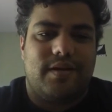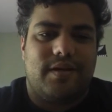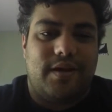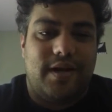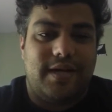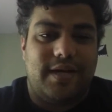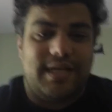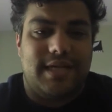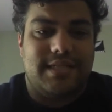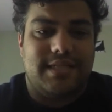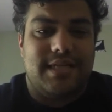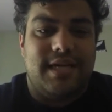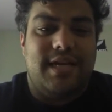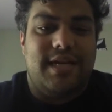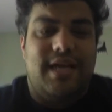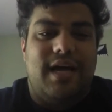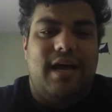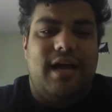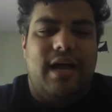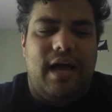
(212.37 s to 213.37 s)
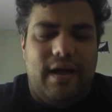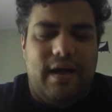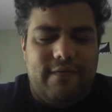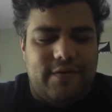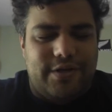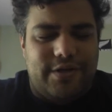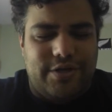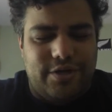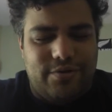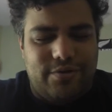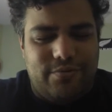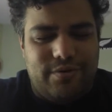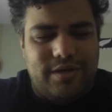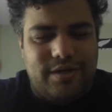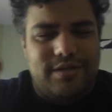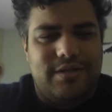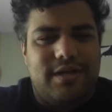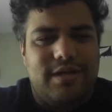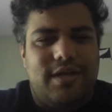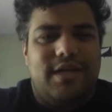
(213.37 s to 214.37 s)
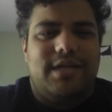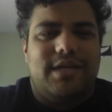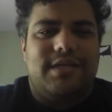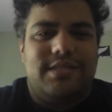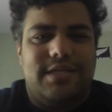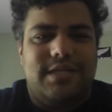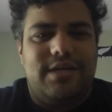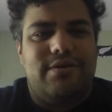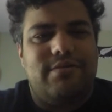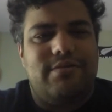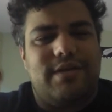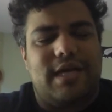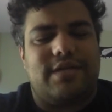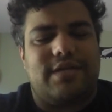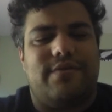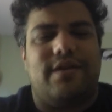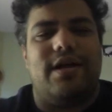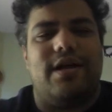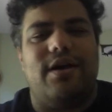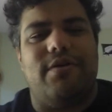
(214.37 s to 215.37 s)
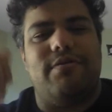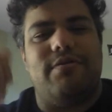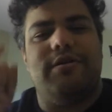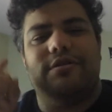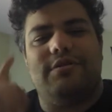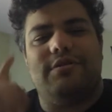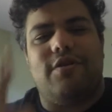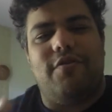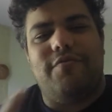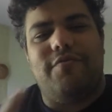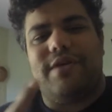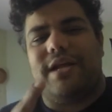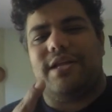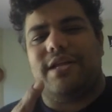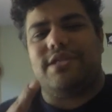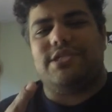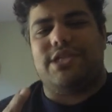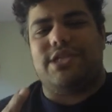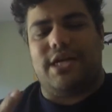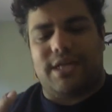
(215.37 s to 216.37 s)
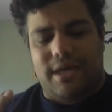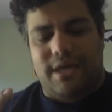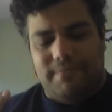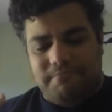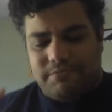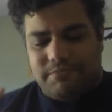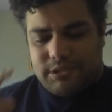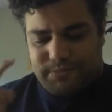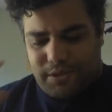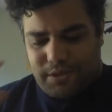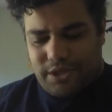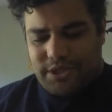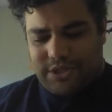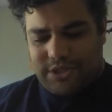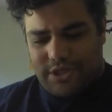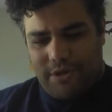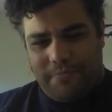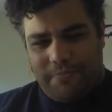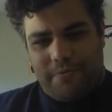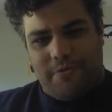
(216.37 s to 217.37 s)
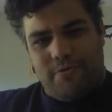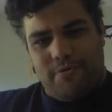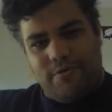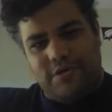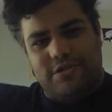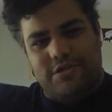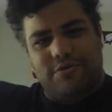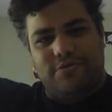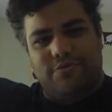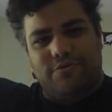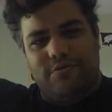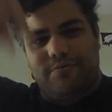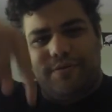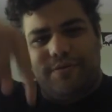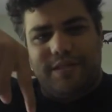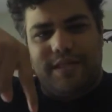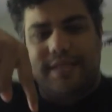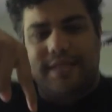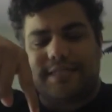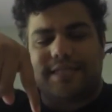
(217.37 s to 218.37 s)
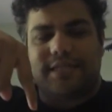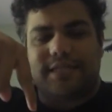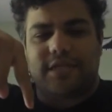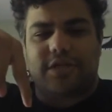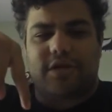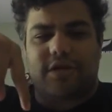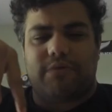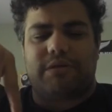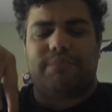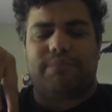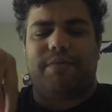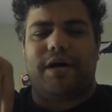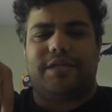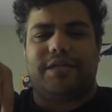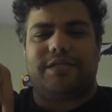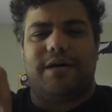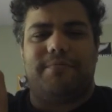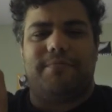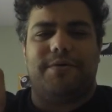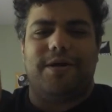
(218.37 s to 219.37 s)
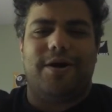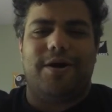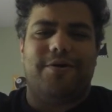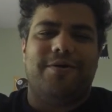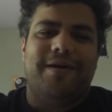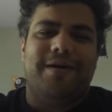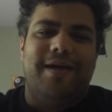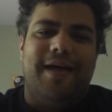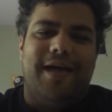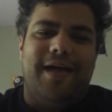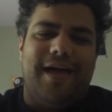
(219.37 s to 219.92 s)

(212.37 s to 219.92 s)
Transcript: All right, guys, have a good one. See you in the next video. Don't forget to check out Spar Soap, which will be links in the description box down below.